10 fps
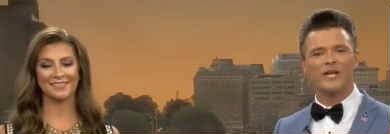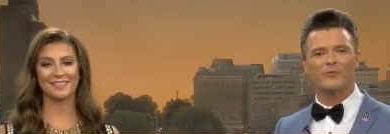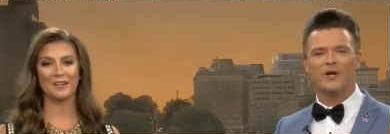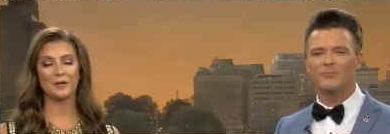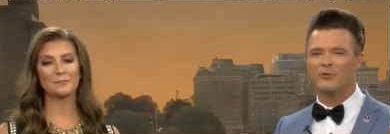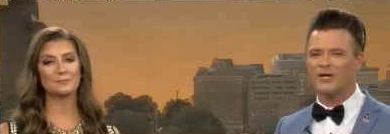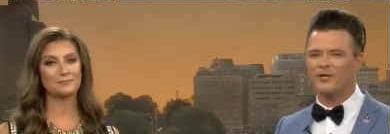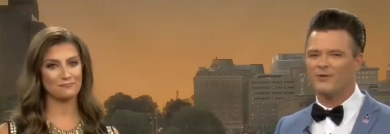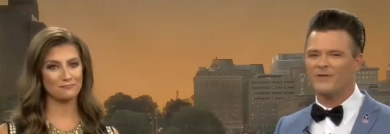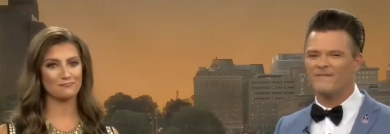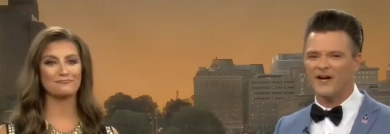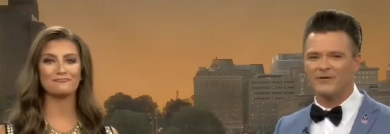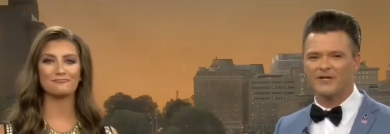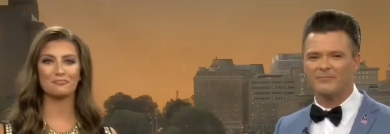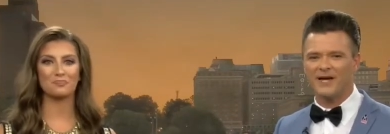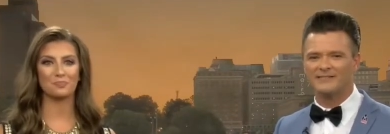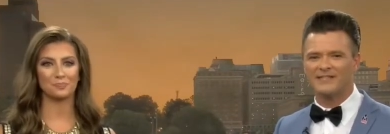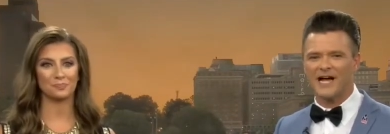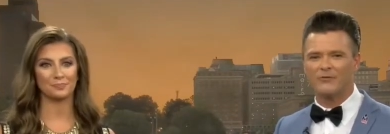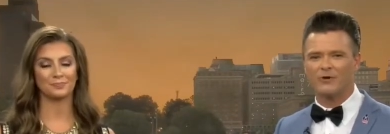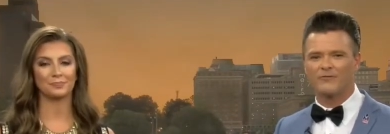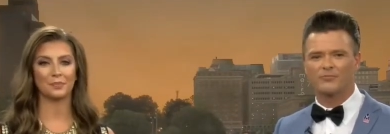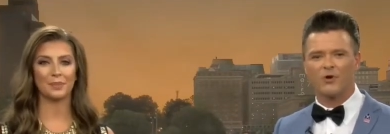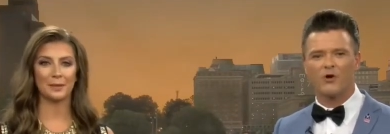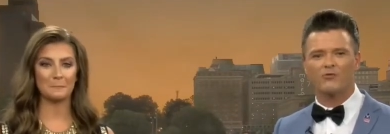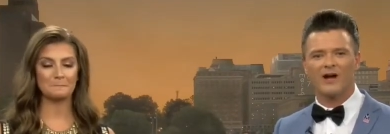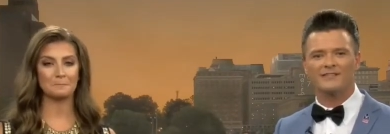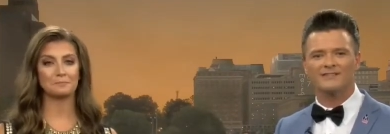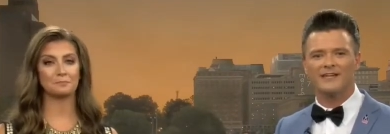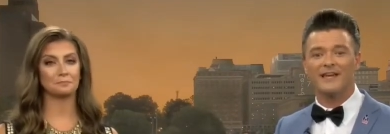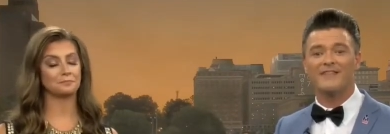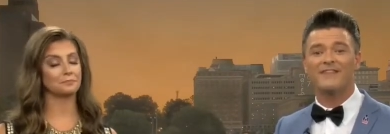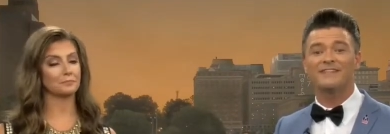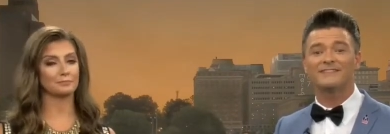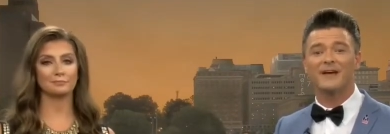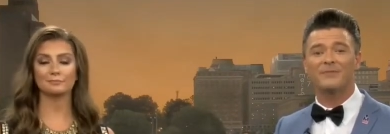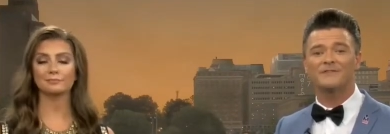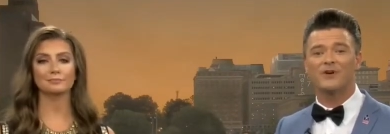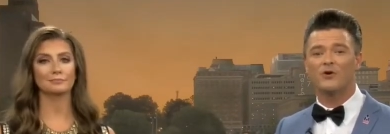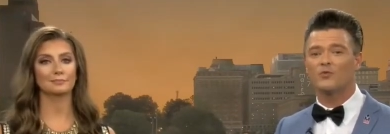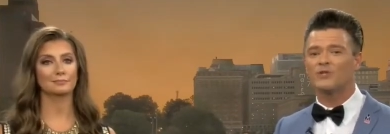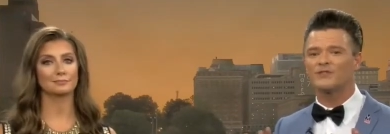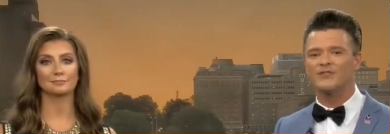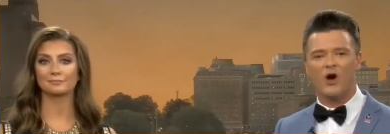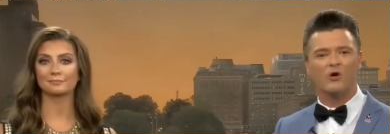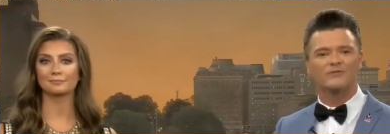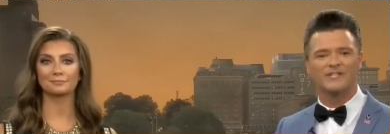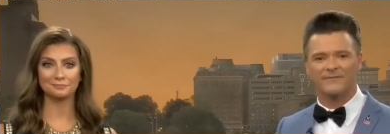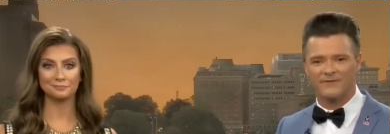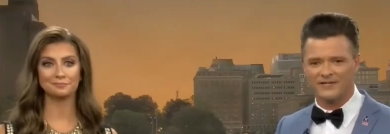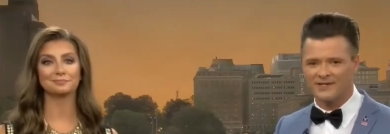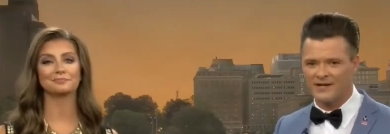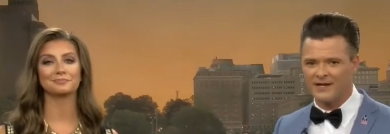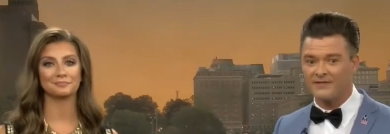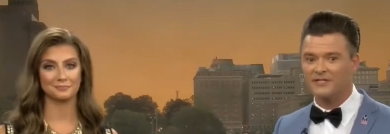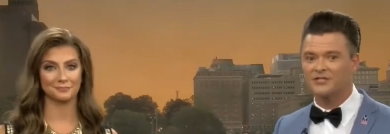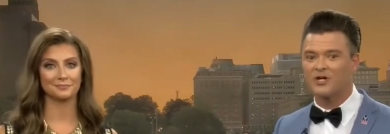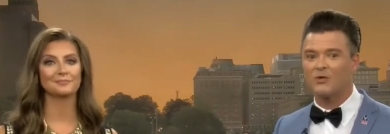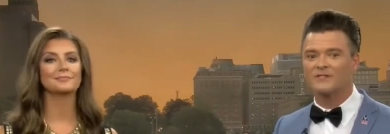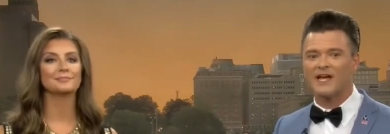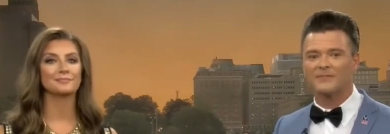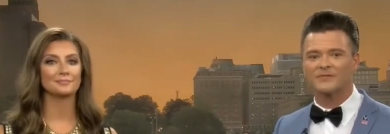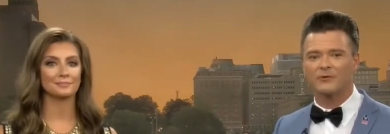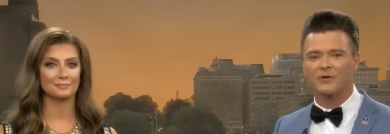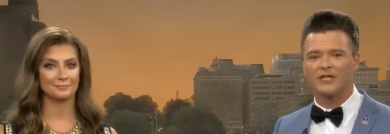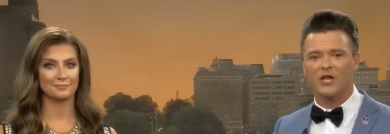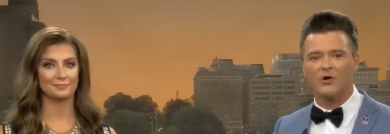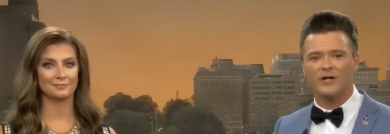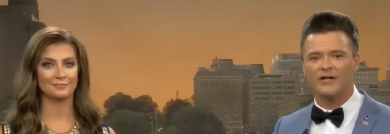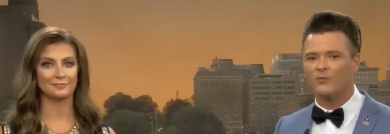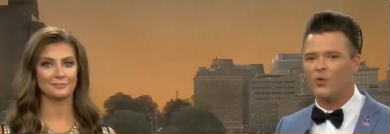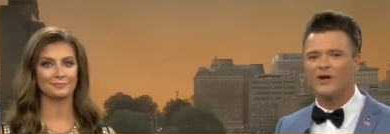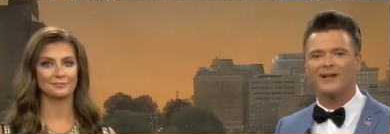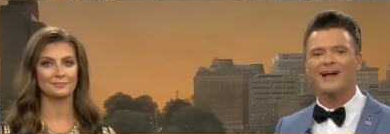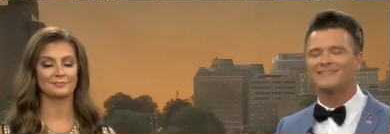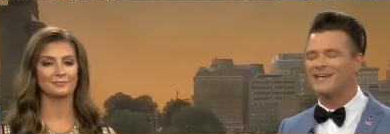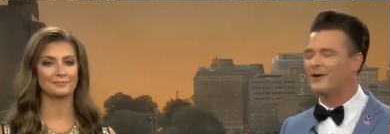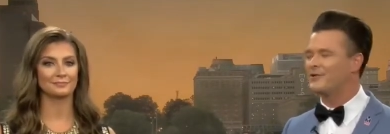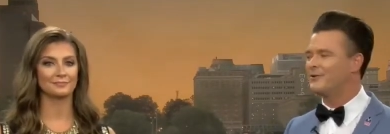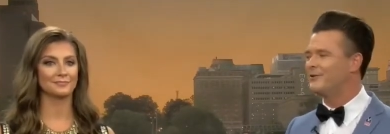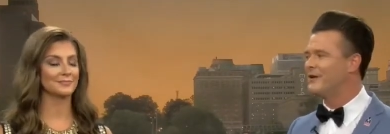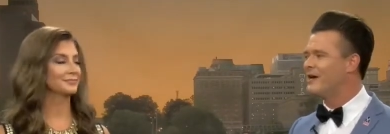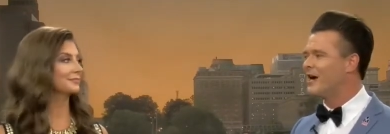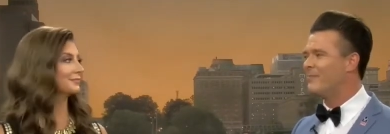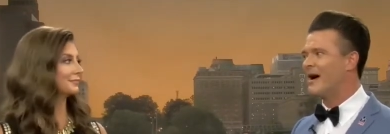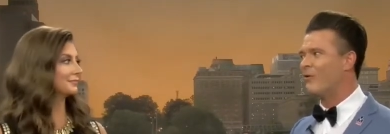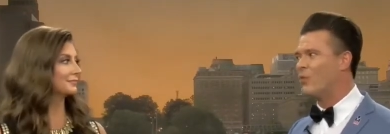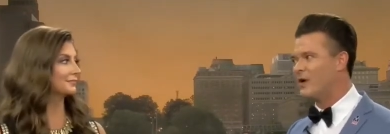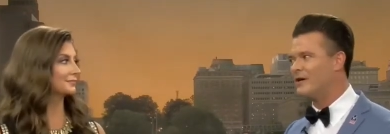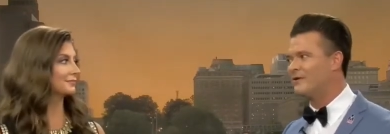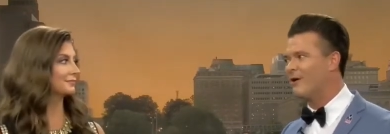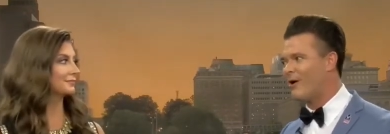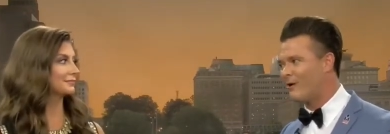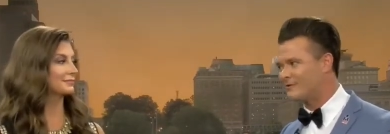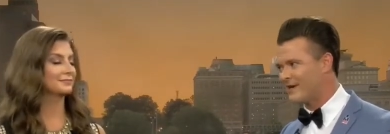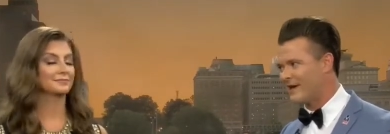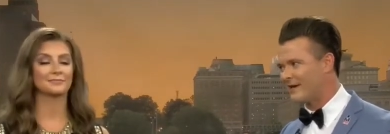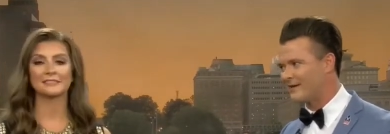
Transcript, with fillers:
Speaker 1: we bring you the very best hour of pro wrestling, and this episode was no different. This show was absolutely loaded, and what did I tell you about Will Alday?